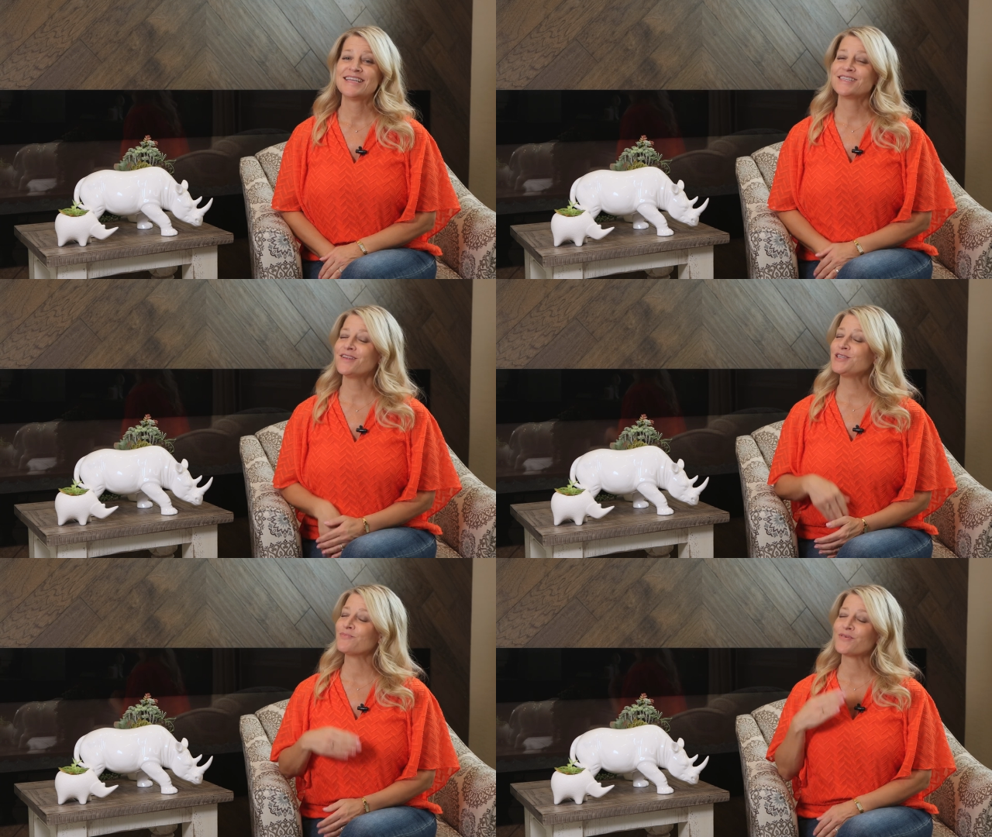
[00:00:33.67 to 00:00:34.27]
So
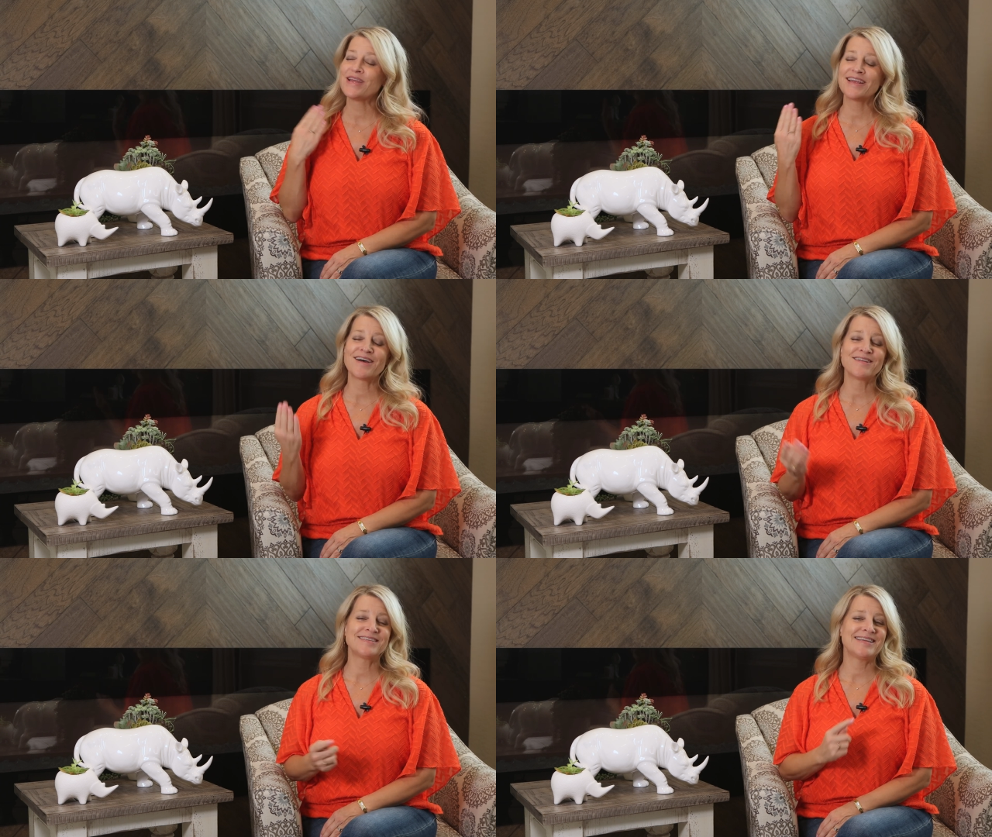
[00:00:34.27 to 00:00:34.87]
let's bring it
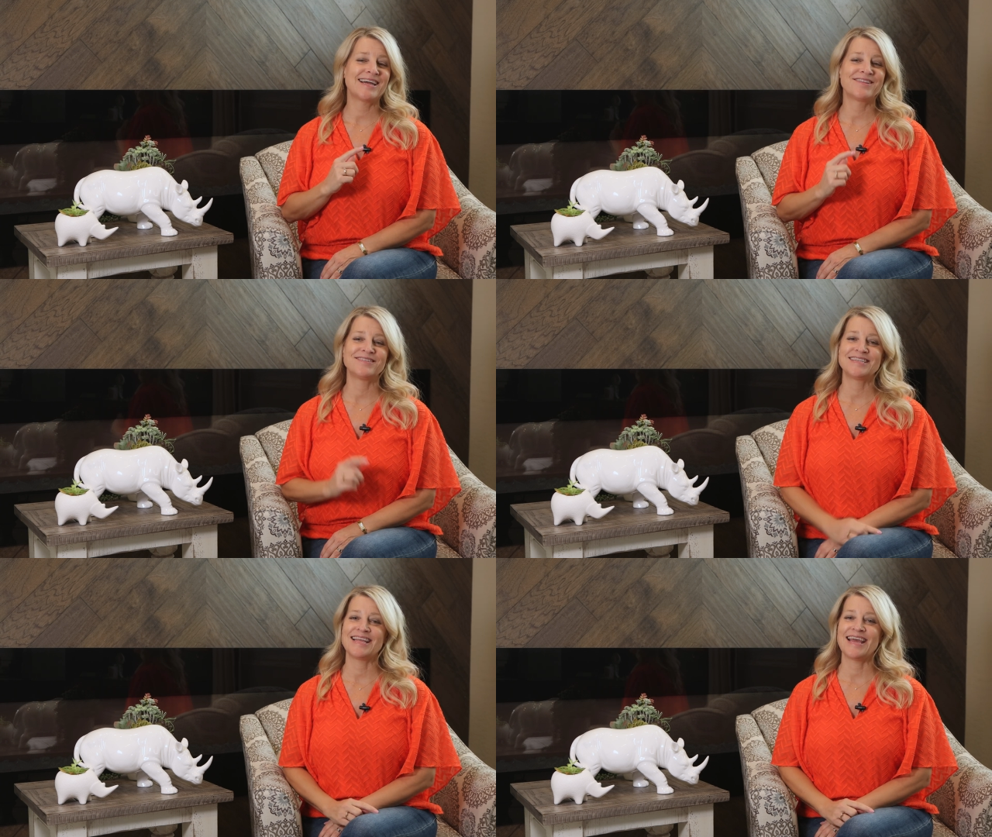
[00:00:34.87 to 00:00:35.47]
all together
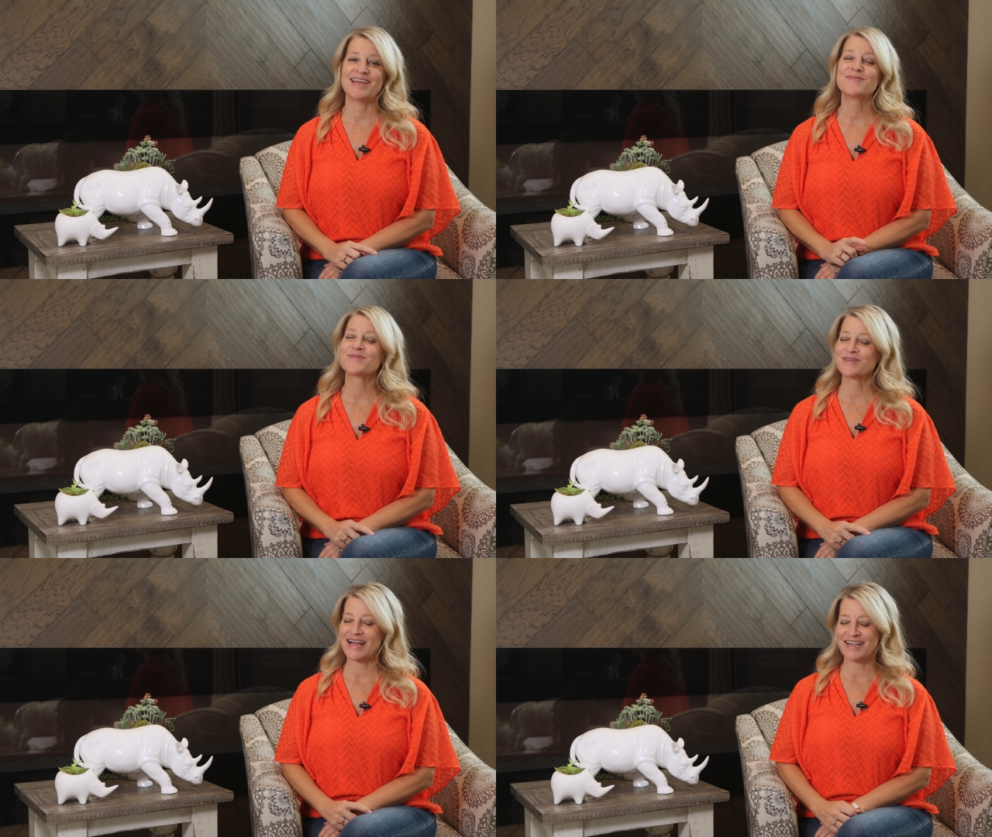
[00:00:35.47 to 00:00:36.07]
today.
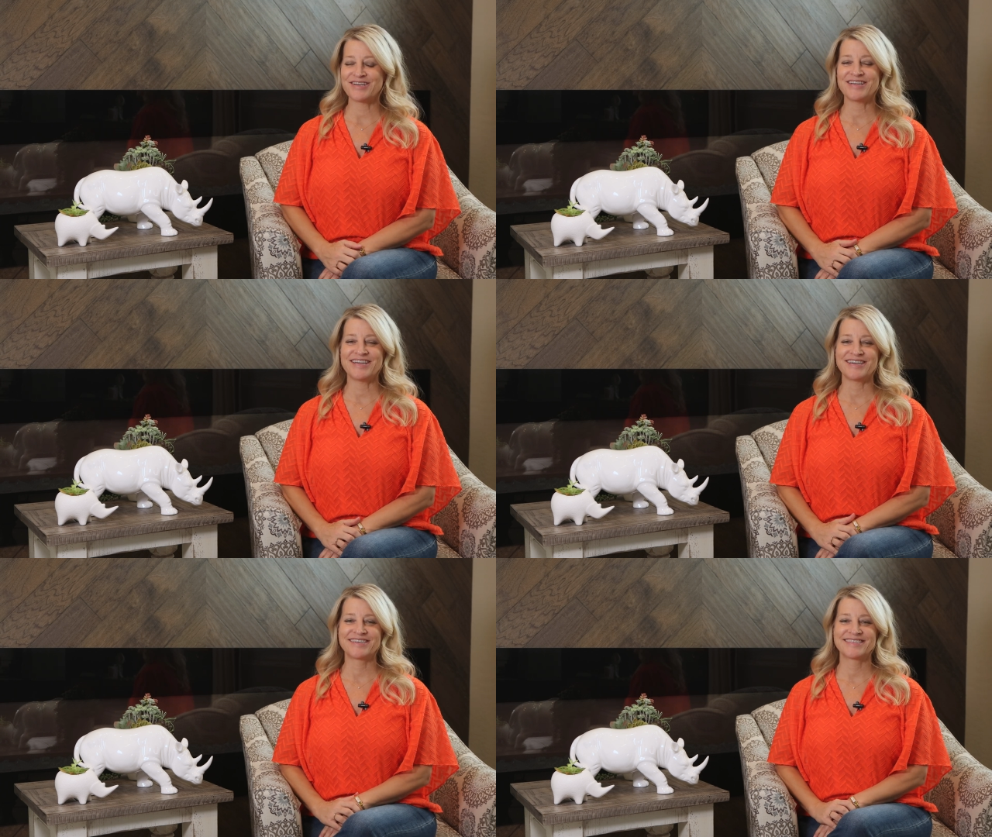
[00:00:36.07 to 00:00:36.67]
We're glad you're
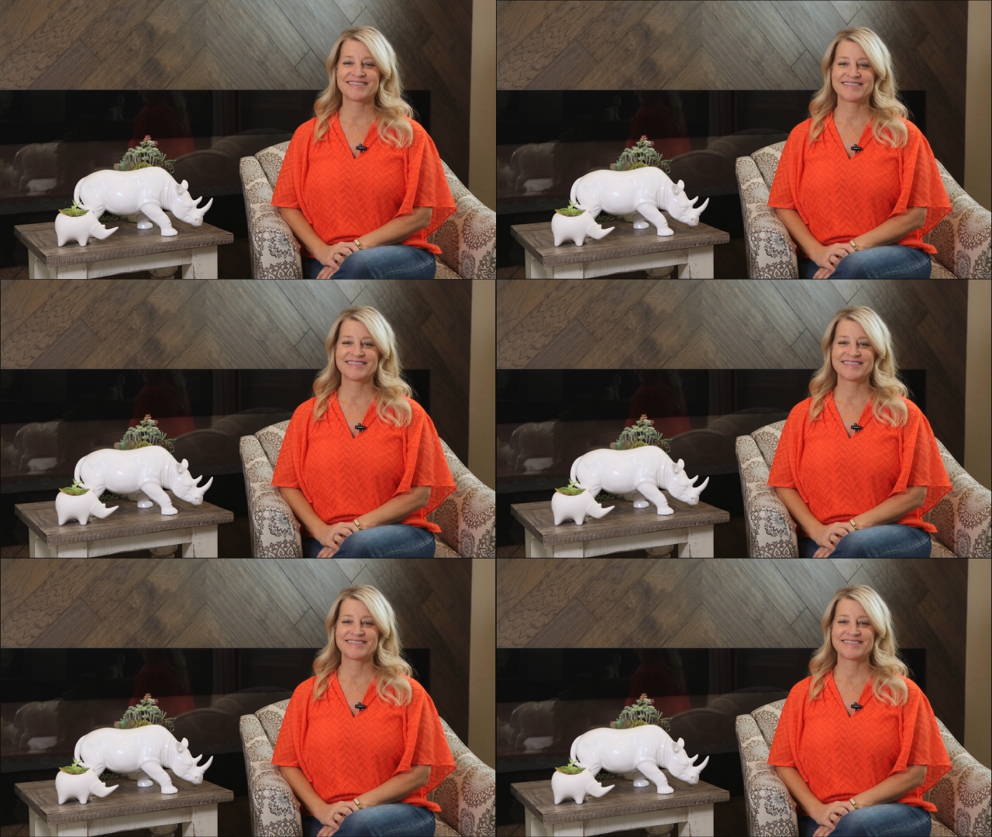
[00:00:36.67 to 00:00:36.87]
here.